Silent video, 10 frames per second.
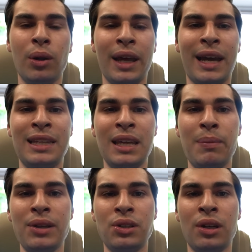Like I did
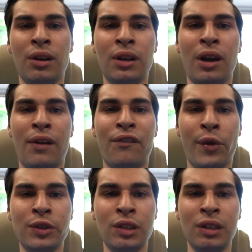mention earlier,
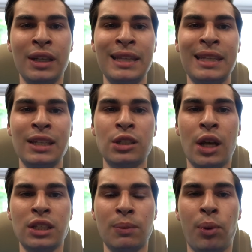unfortunately, it does
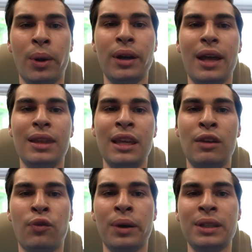not support
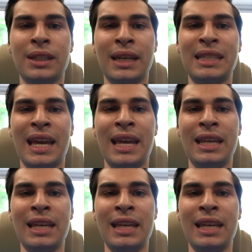the E46,